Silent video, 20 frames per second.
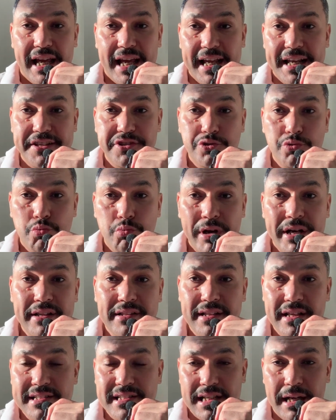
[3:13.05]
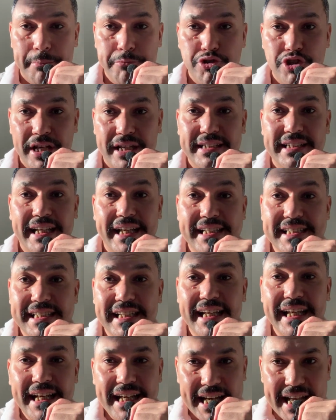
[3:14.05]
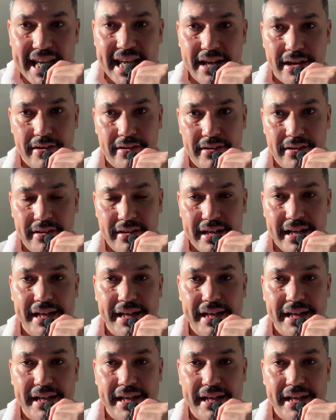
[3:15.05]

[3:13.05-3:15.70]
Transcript: is when the subject is clear,